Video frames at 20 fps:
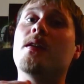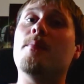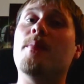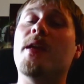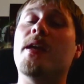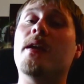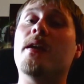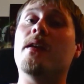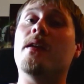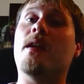to
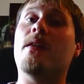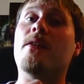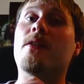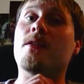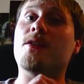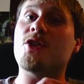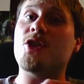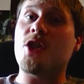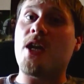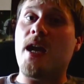make
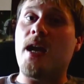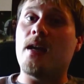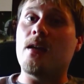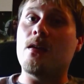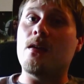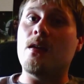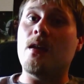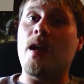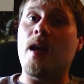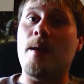another
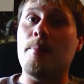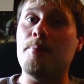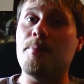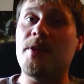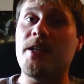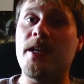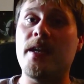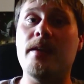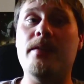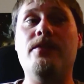channel
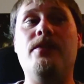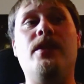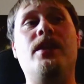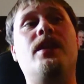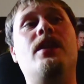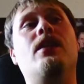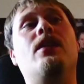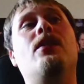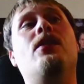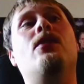update
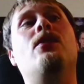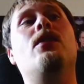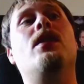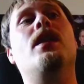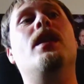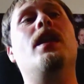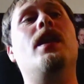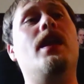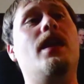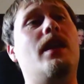video.